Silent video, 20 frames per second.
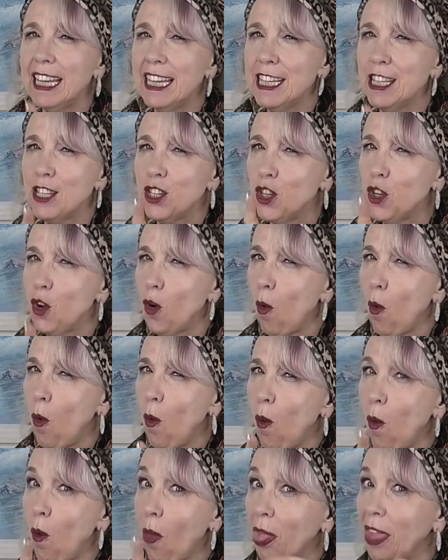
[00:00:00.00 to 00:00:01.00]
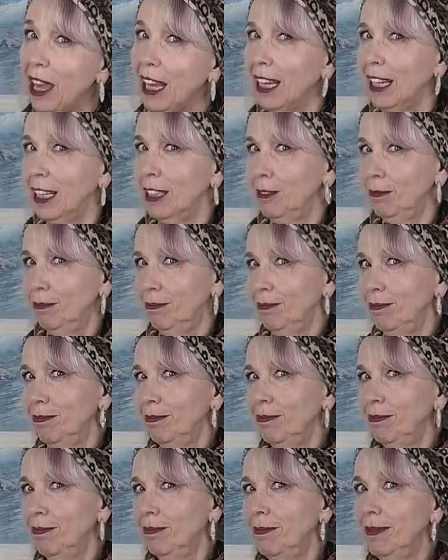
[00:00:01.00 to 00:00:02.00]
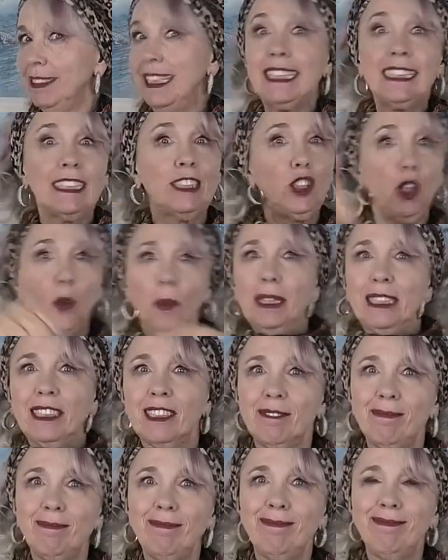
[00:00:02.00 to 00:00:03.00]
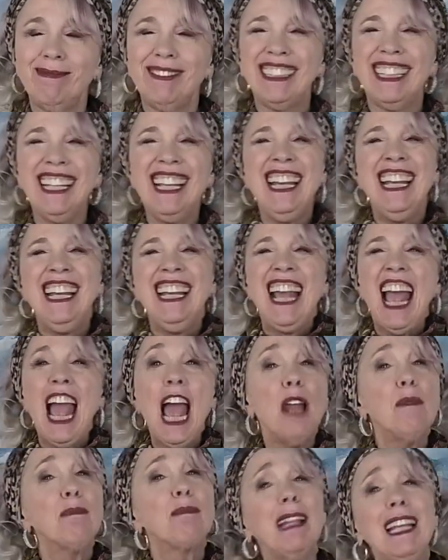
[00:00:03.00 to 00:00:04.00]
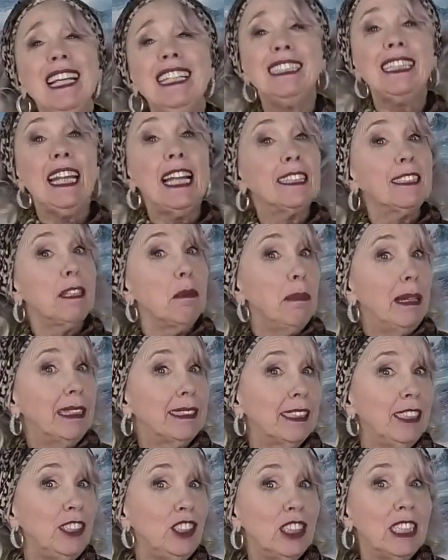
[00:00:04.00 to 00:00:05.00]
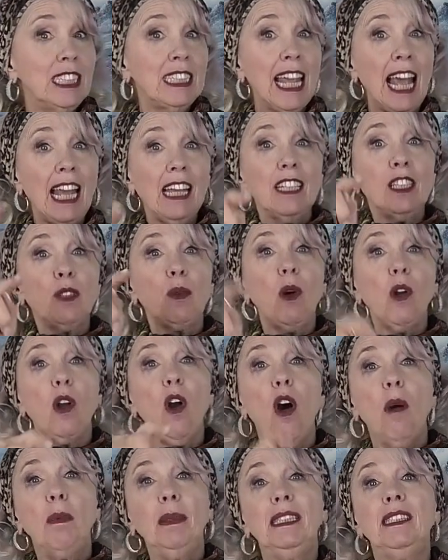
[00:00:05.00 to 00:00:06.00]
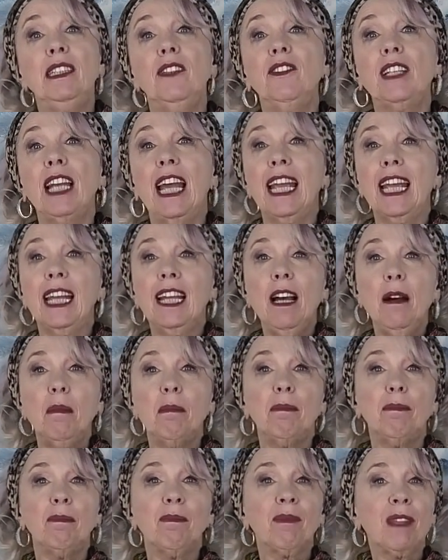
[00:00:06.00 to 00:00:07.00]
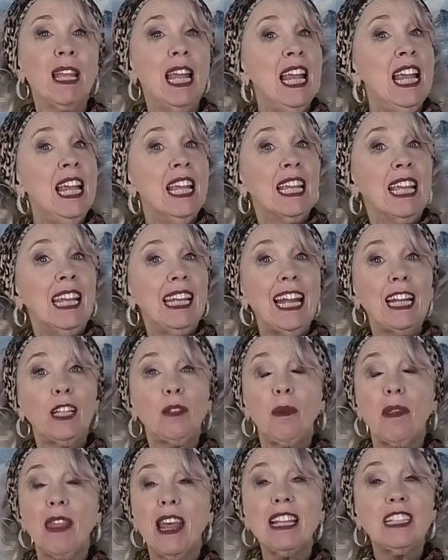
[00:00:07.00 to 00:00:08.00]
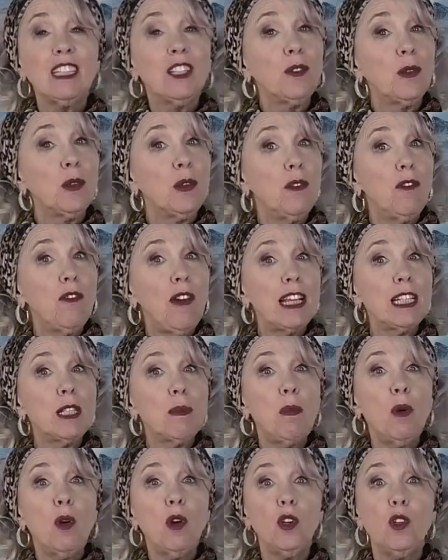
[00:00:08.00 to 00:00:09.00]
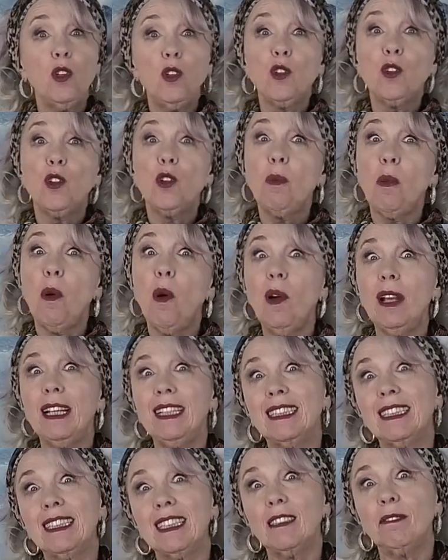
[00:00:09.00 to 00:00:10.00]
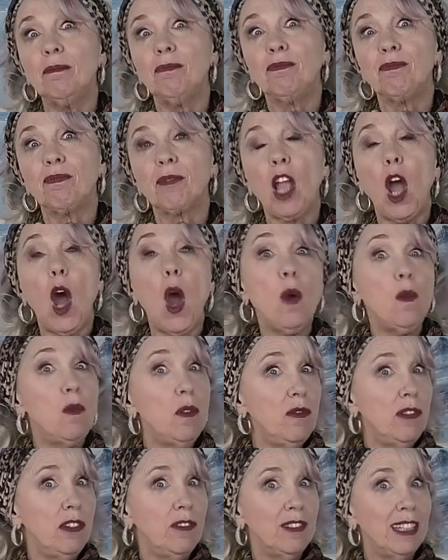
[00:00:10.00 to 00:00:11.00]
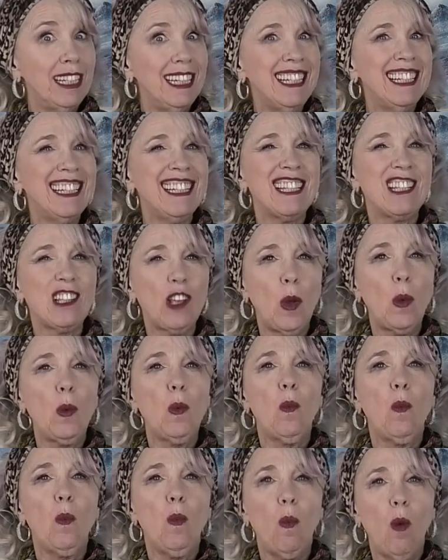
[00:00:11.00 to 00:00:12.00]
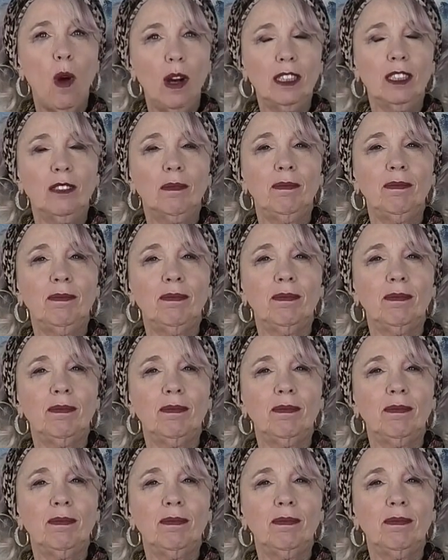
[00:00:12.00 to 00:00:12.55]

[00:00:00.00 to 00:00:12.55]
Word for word: is your thing? Just do it. And please send us a message and tell us what hobbies you've taken up. Connect with us through Facebook, YouTube or Insta. Over 50, so what?